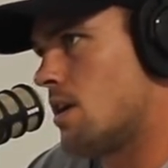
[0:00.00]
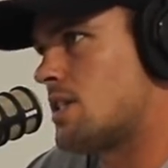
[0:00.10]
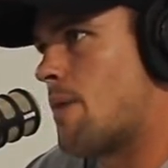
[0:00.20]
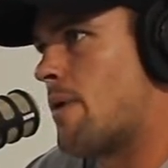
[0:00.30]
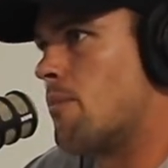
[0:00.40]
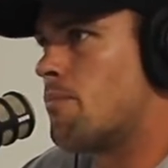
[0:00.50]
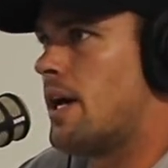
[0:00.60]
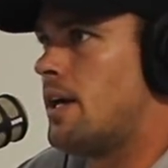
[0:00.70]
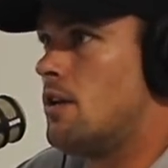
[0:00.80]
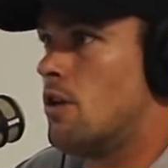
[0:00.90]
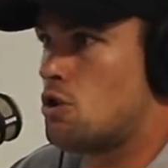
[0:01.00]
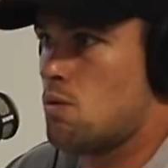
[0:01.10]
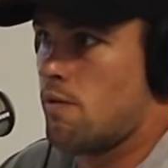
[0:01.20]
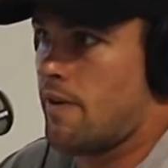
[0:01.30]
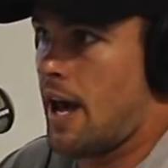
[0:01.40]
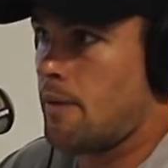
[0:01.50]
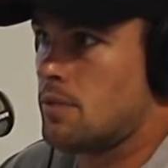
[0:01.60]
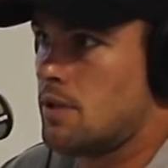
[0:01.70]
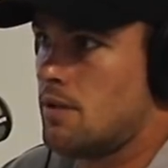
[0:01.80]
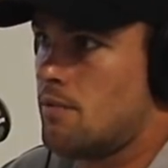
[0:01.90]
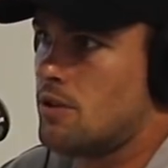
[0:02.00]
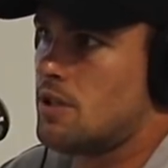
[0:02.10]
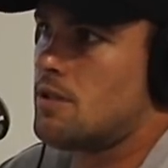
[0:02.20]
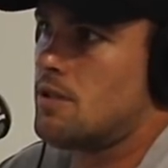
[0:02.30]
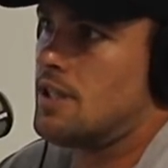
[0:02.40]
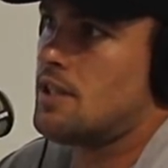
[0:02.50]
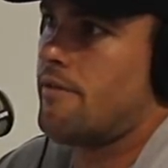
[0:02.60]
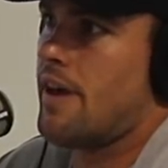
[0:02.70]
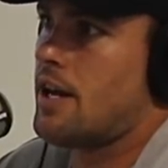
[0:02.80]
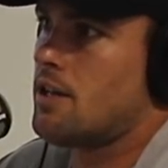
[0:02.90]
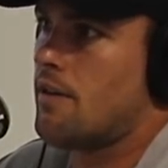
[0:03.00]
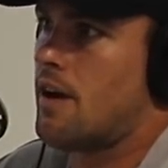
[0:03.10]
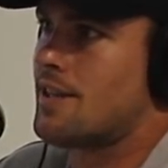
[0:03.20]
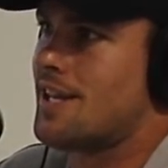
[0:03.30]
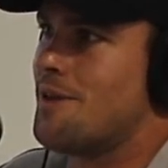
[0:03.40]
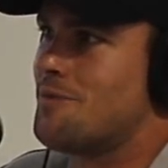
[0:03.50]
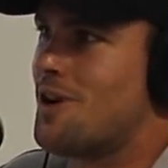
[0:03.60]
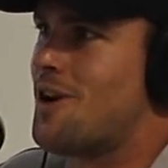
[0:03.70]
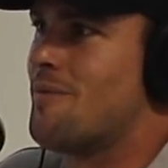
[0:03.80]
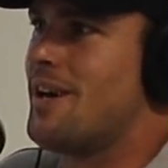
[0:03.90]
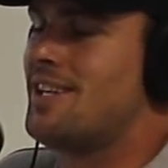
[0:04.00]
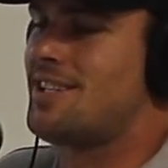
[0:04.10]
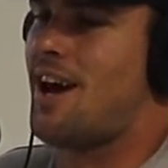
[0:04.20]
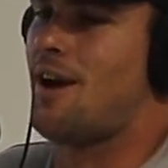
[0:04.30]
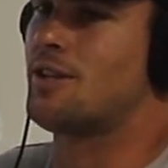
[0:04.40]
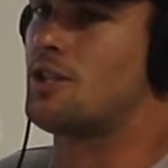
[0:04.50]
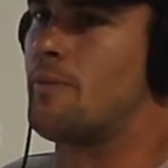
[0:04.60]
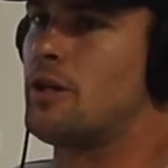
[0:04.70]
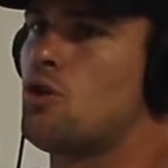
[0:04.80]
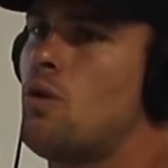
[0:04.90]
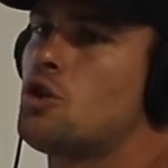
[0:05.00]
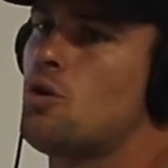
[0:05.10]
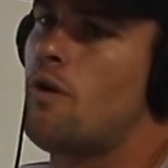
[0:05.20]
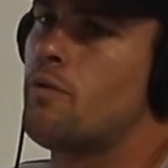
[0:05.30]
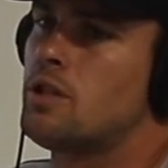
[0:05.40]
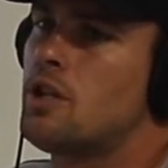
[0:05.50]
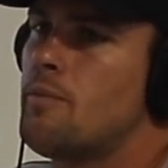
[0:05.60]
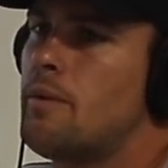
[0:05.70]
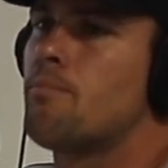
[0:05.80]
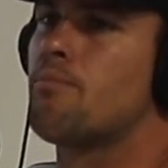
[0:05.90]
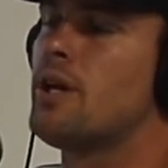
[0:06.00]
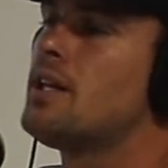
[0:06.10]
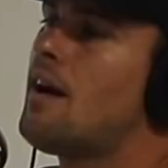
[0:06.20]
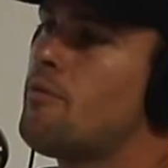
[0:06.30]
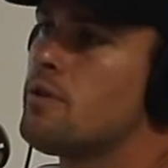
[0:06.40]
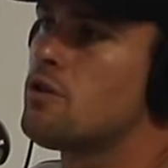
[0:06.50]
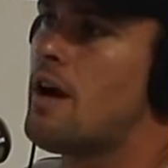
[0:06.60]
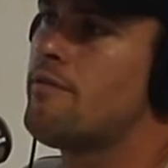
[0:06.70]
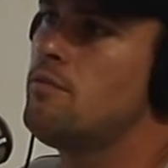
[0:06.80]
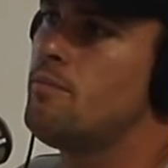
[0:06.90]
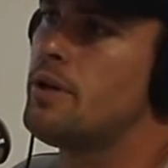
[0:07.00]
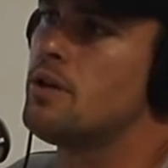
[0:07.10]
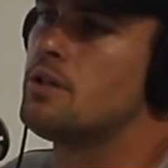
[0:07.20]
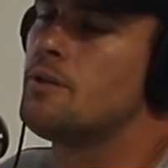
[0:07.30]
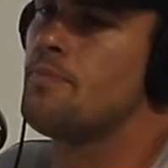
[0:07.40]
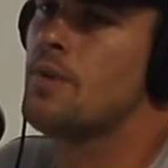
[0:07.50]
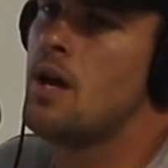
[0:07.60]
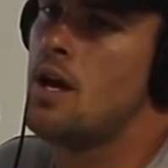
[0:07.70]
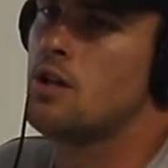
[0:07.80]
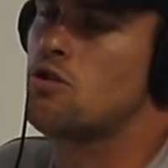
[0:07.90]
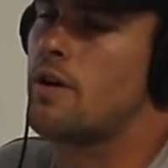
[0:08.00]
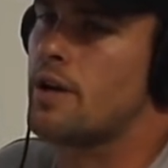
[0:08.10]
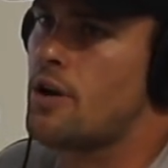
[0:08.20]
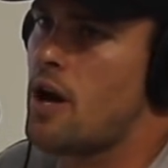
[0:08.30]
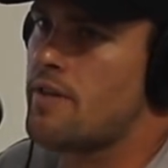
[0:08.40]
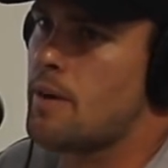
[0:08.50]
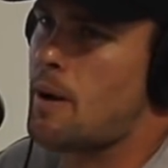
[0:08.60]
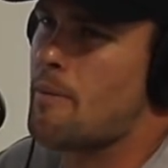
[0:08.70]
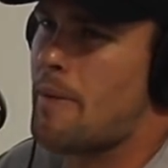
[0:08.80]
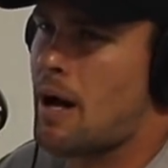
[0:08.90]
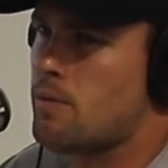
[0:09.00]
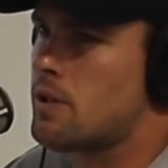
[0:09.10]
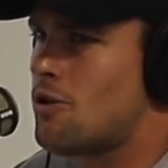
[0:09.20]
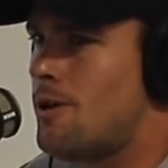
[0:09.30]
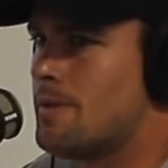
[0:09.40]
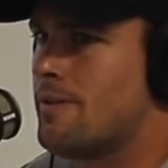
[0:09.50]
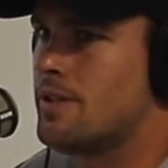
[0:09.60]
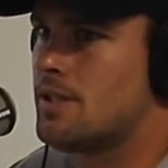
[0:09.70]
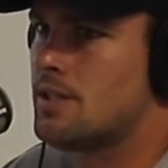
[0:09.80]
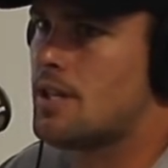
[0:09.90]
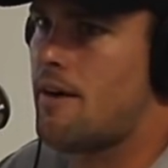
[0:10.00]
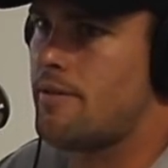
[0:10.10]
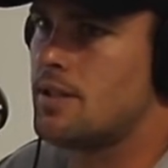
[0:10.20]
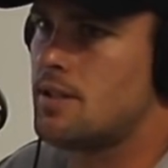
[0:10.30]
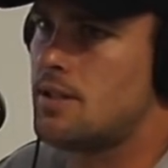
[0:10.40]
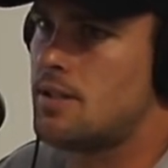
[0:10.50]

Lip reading: summer and play 12 games, because it's a disadvantage for other teams, you know what I mean? So it's going to be 2 on 2 off, which is going to be pretty tough with the travel, because it's all right going over there, coming back with the time difference and stuff. It